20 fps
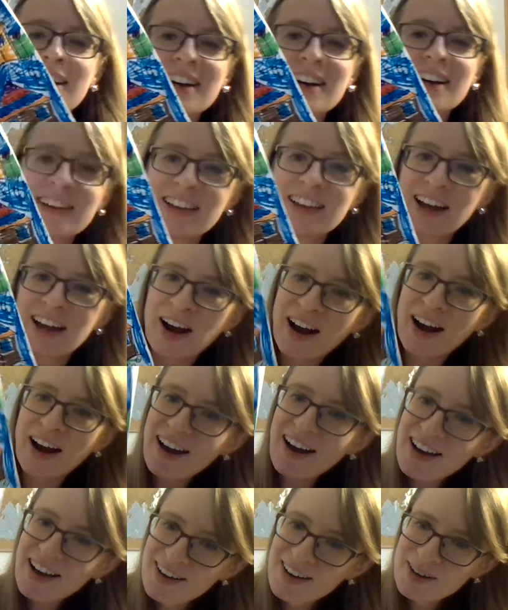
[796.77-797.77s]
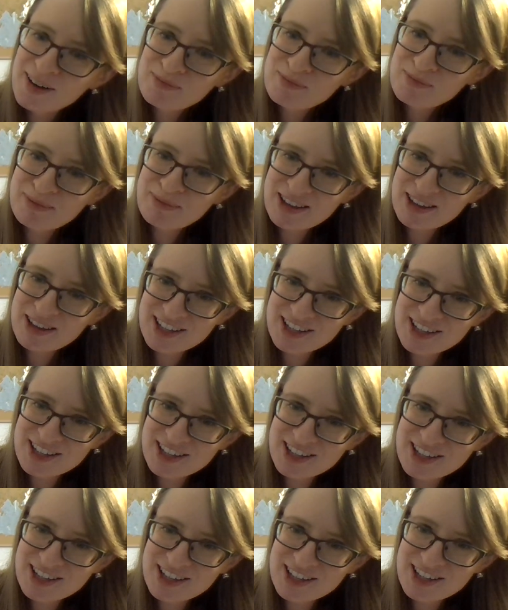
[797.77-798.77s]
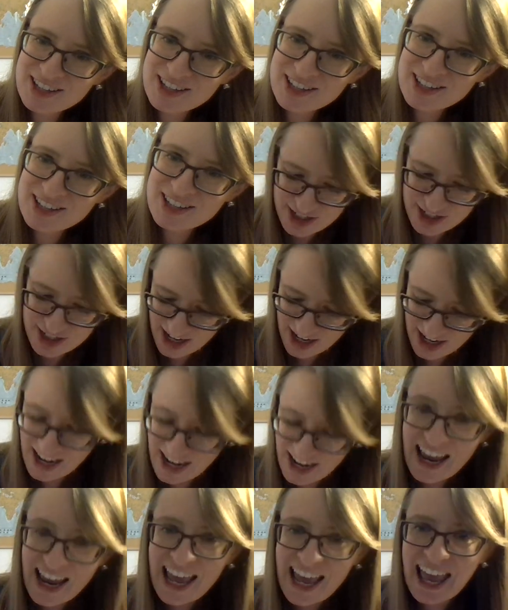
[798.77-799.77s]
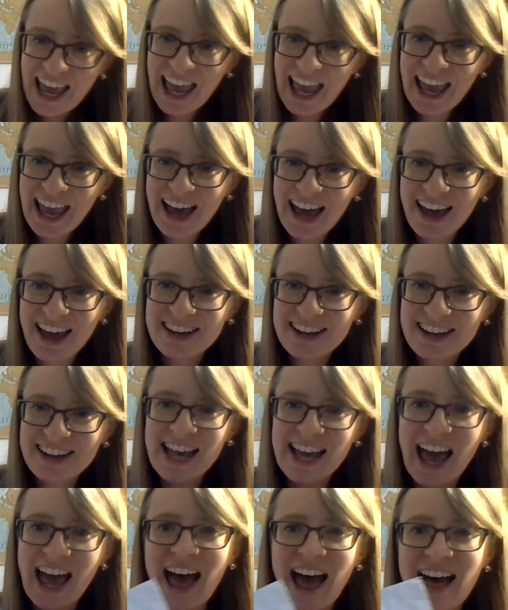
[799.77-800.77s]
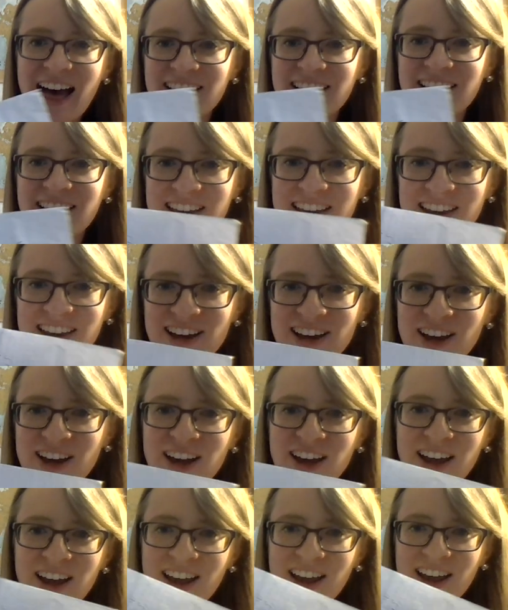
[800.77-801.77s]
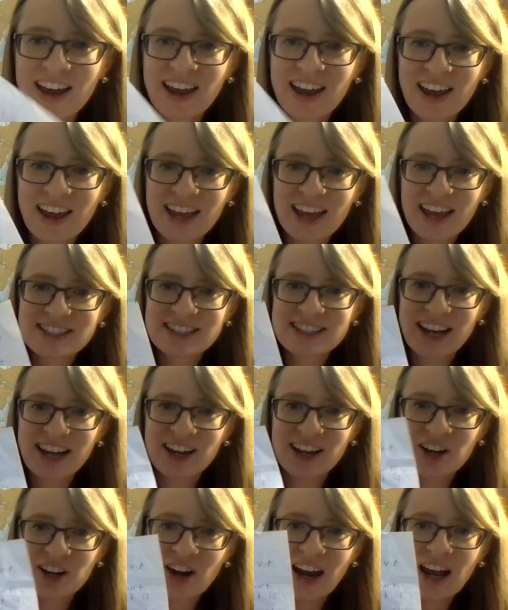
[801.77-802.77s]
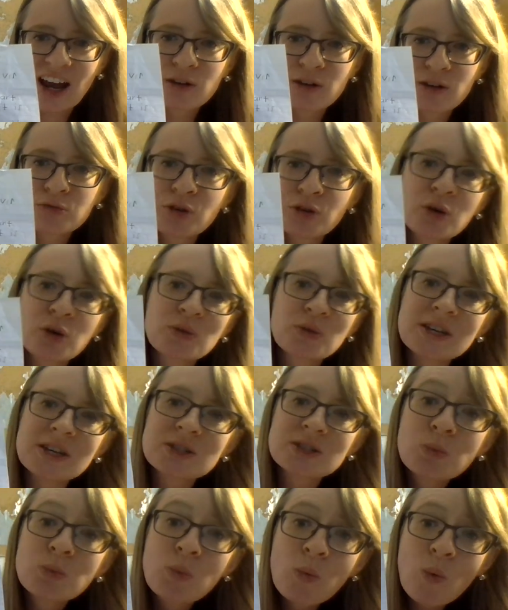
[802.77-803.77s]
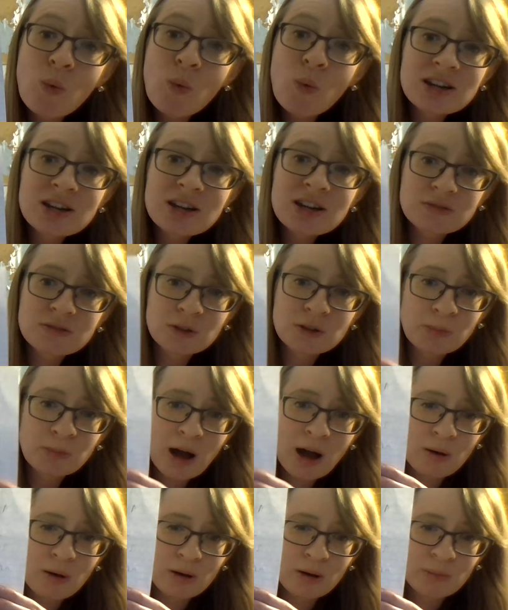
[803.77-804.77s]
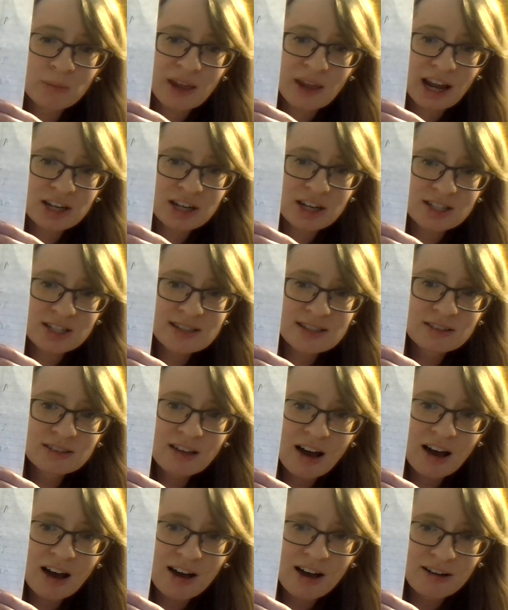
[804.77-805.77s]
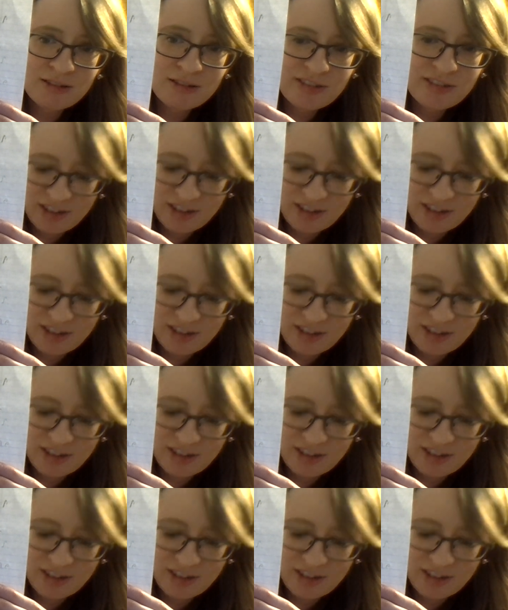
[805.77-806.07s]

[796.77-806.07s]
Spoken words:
Clara made me this really nice picture, and Ellie in second grade wrote this wonderful poem that I just love.